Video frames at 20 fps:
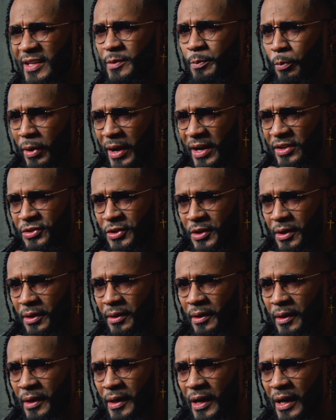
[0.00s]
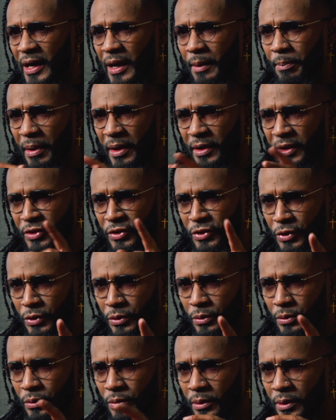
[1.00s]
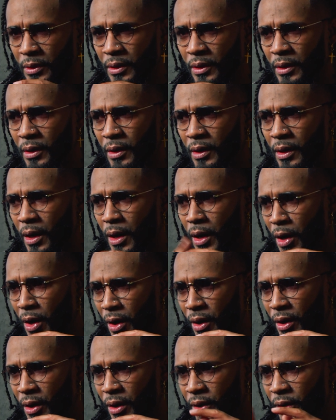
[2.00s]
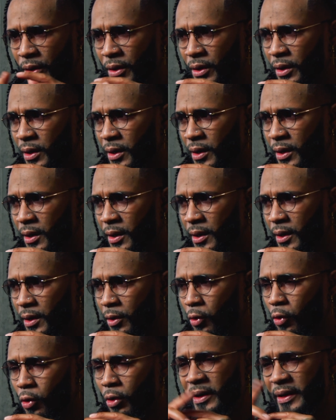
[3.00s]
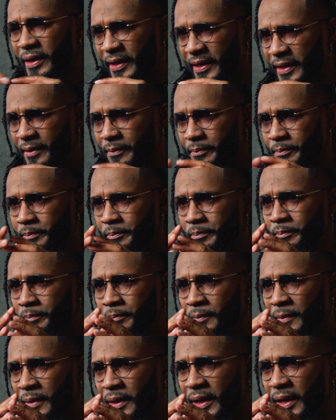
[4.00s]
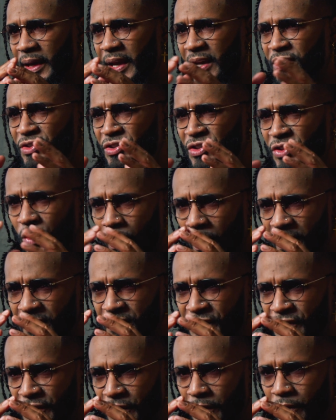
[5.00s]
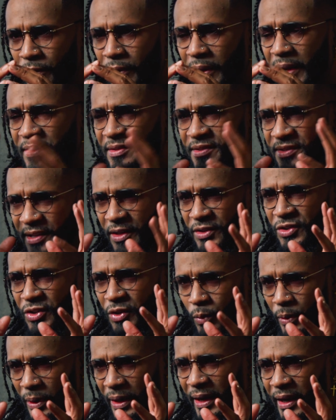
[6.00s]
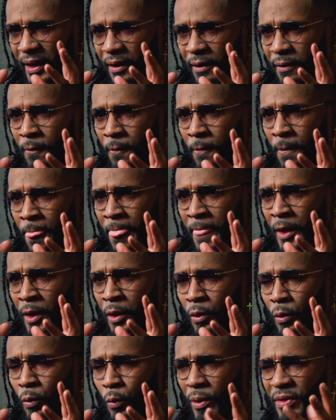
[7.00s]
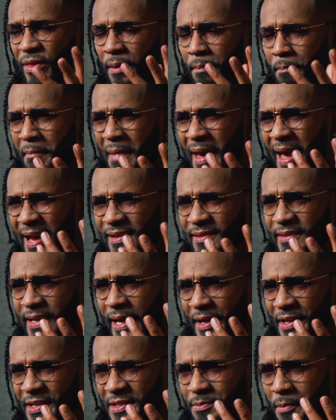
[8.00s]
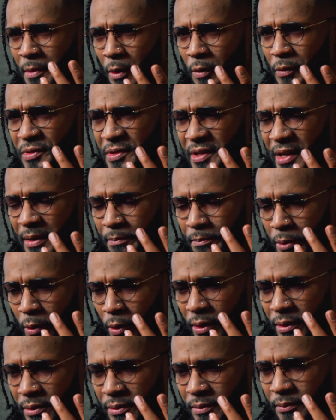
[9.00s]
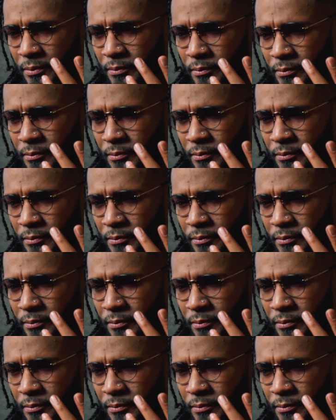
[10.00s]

pressure upon a you, a her, or him, it joins you in such a way where the mandate is most important.